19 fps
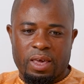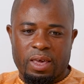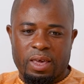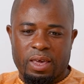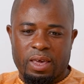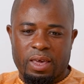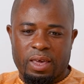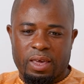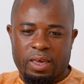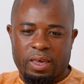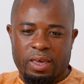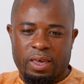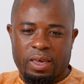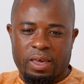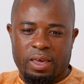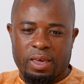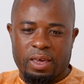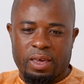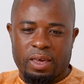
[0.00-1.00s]

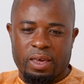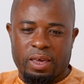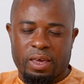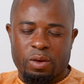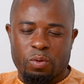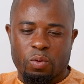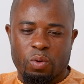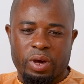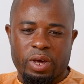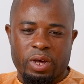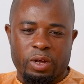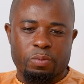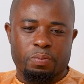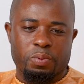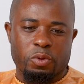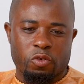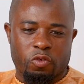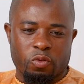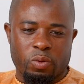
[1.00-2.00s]
It will
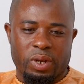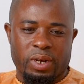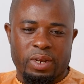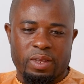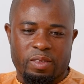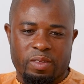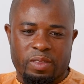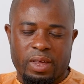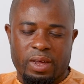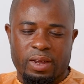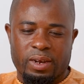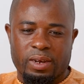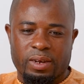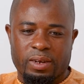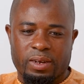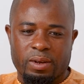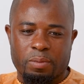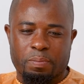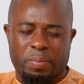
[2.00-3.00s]
help you to
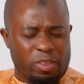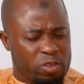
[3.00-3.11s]
understand,